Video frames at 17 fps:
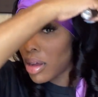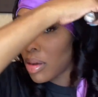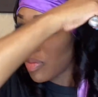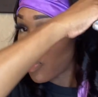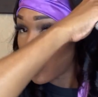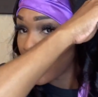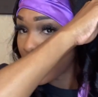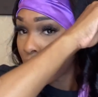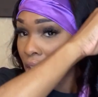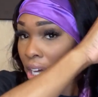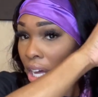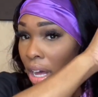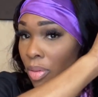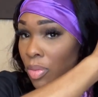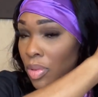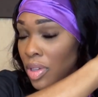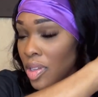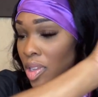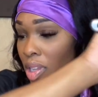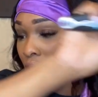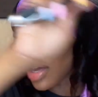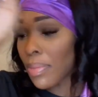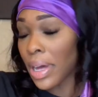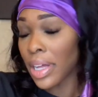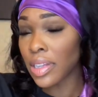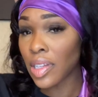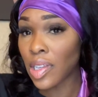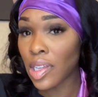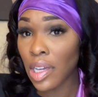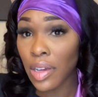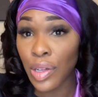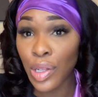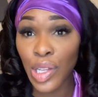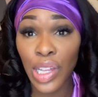One thing I will say about this
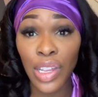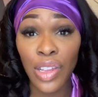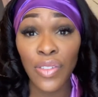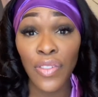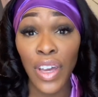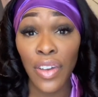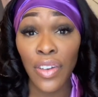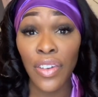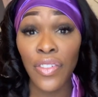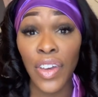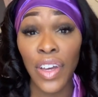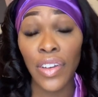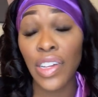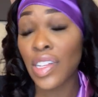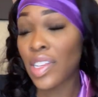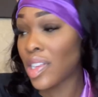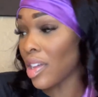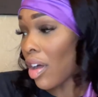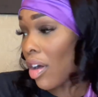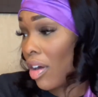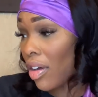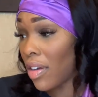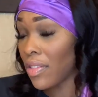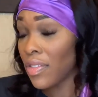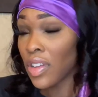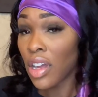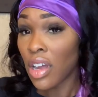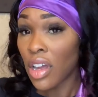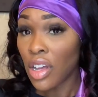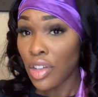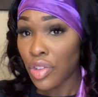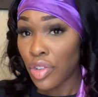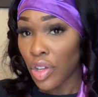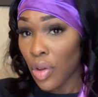hair is it's very, very soft.
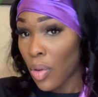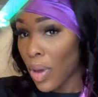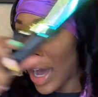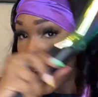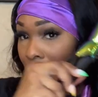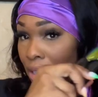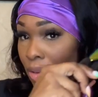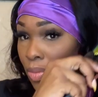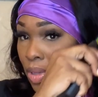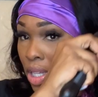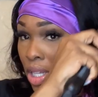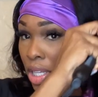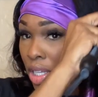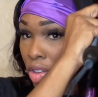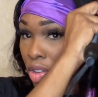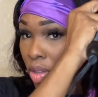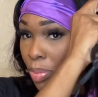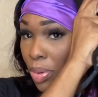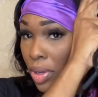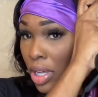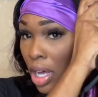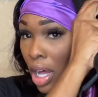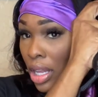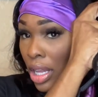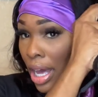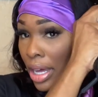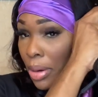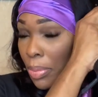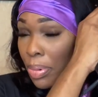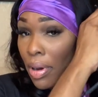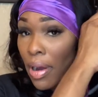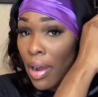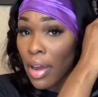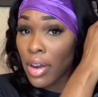So I didn't really need to put a lot
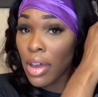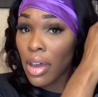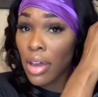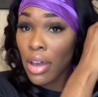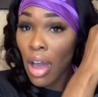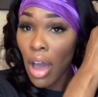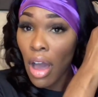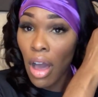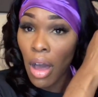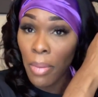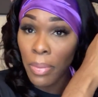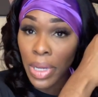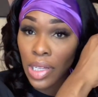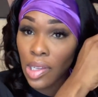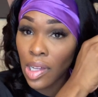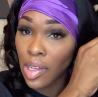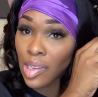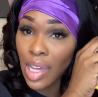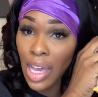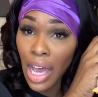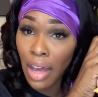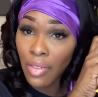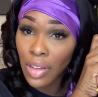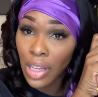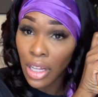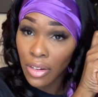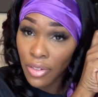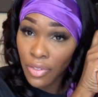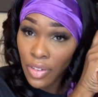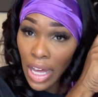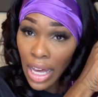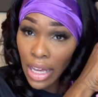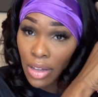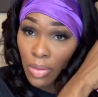of product. It doesn't have a lot of
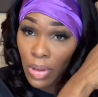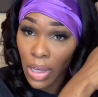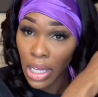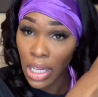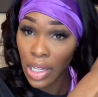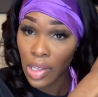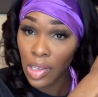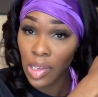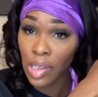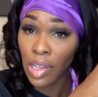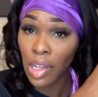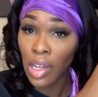flyaways.